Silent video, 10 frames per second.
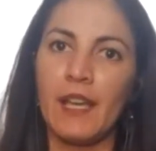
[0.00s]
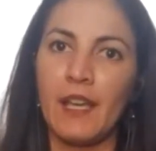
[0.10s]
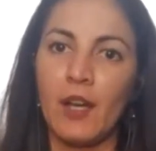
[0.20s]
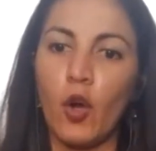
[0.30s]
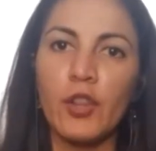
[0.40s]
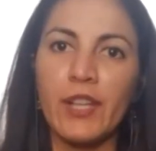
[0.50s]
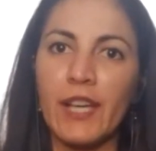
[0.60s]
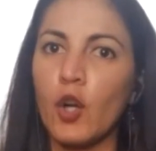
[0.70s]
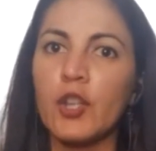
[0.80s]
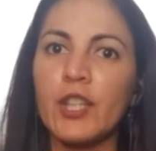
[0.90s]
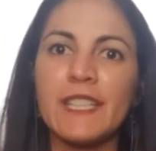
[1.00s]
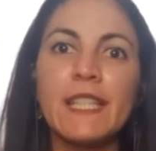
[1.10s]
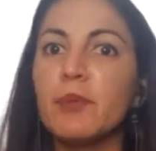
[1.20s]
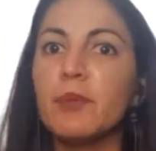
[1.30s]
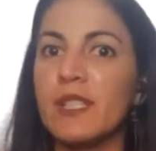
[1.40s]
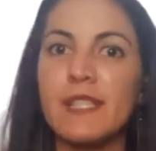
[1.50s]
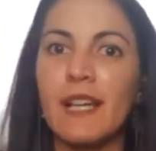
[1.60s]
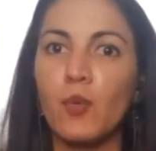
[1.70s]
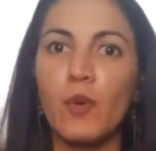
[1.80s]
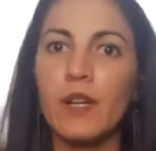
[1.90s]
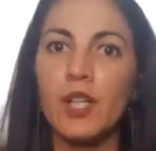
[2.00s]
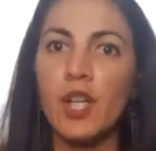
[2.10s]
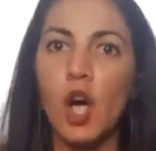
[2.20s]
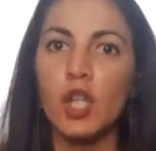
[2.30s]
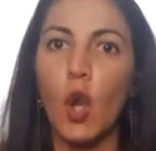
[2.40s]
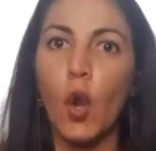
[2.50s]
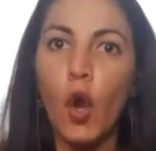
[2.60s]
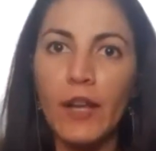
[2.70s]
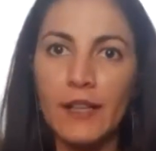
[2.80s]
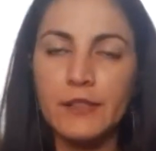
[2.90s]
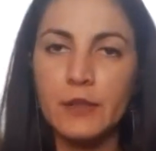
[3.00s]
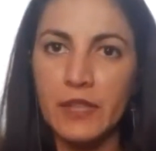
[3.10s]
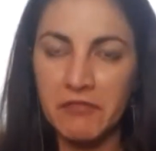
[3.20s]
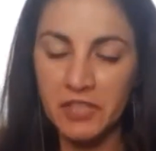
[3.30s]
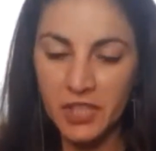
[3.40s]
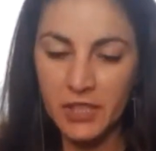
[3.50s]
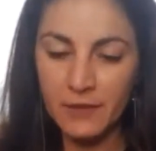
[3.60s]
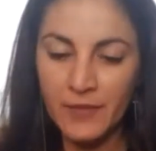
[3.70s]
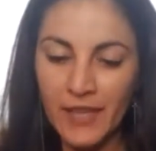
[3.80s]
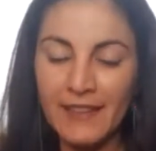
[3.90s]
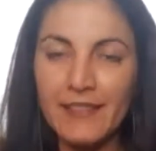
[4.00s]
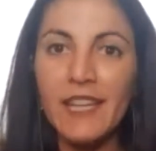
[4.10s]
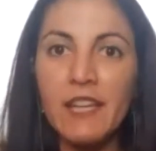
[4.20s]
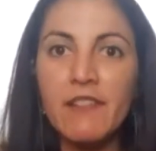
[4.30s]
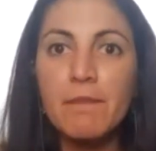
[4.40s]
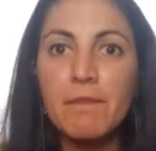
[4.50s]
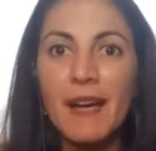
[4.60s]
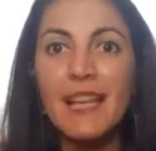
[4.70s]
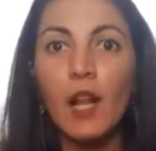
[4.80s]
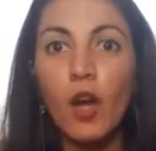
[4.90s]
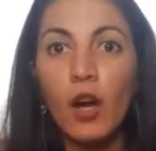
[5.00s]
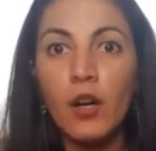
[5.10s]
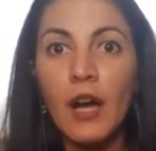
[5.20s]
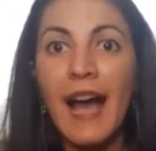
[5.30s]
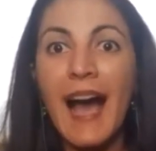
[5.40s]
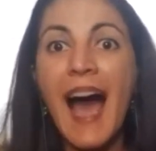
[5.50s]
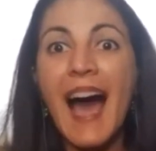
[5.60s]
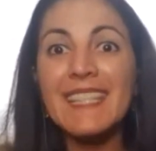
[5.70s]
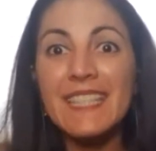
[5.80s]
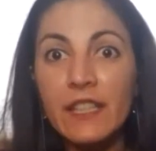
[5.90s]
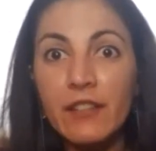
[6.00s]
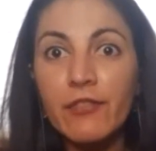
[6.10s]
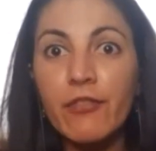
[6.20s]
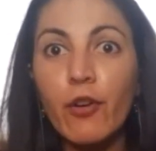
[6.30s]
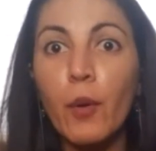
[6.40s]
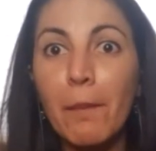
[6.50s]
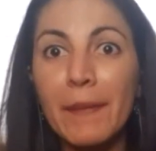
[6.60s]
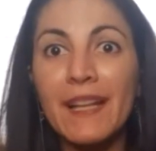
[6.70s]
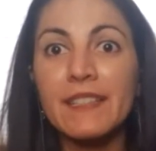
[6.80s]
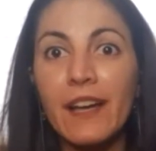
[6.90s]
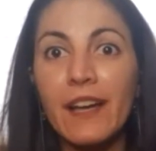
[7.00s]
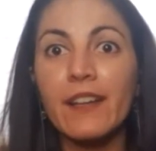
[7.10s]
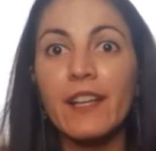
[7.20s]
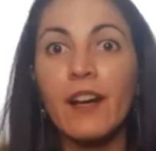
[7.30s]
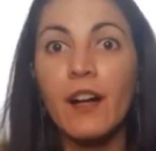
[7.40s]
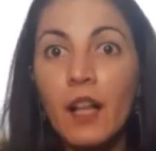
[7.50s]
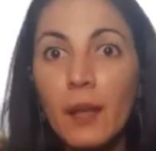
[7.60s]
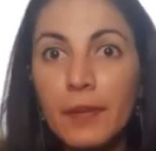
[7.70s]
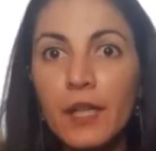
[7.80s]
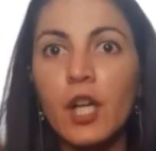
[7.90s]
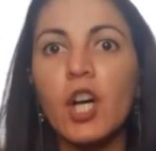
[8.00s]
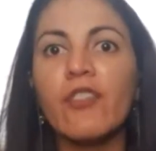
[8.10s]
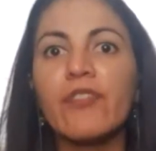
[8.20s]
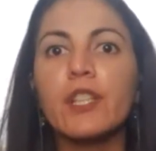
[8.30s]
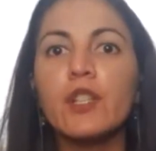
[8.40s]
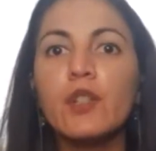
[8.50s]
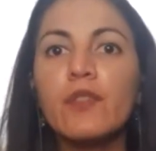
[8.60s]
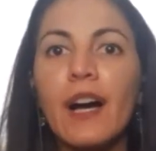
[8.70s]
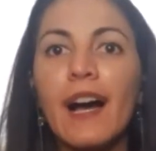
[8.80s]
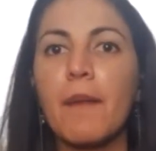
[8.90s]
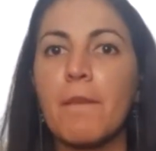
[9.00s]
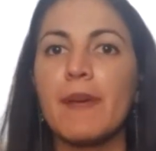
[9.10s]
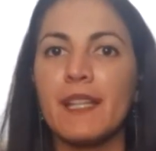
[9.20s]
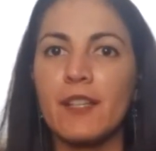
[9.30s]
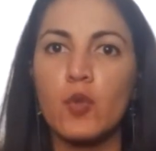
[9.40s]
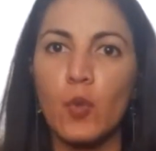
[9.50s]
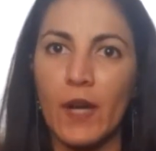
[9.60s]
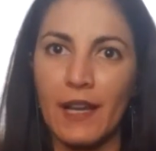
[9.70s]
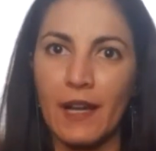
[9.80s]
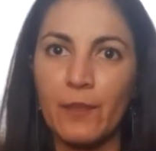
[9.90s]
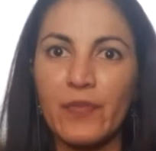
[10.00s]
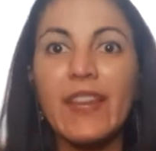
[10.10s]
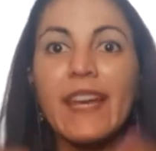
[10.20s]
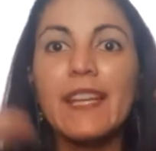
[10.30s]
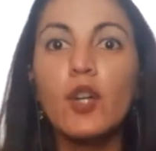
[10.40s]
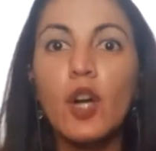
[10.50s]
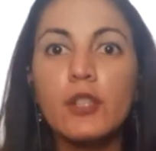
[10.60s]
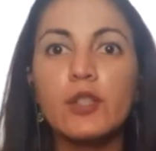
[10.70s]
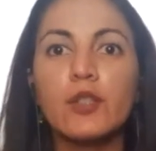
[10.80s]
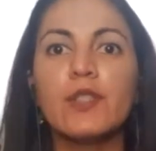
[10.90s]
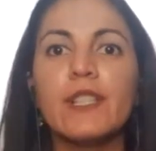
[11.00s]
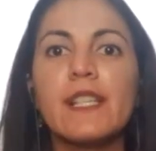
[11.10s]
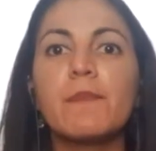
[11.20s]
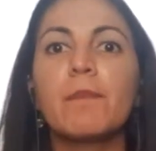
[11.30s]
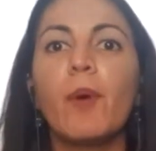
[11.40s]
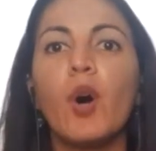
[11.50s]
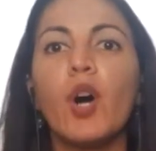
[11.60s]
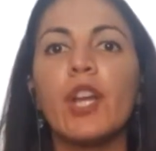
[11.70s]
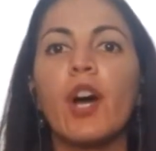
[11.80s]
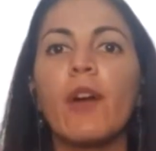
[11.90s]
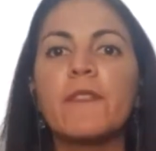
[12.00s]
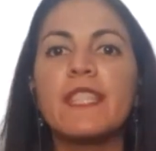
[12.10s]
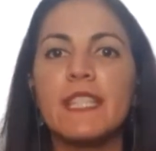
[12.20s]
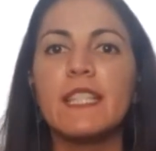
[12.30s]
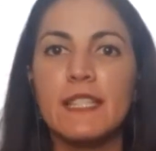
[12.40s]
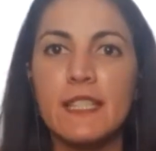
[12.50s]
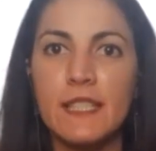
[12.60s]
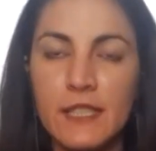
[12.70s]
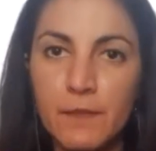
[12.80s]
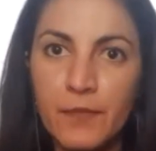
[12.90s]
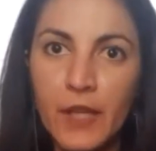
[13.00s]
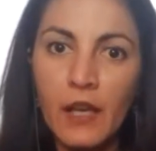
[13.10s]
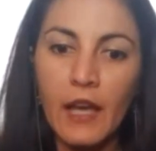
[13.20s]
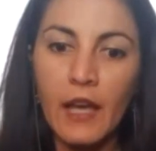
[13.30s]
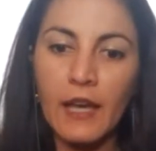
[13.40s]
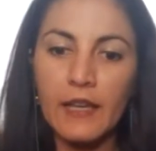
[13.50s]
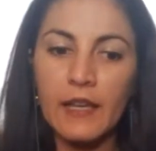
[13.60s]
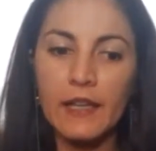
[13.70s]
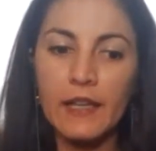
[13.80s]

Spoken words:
all the deputies that were not loyal to the regime. They even passed a law asking for military help of Cuba and Venezuela. They got to this point of cynicism, and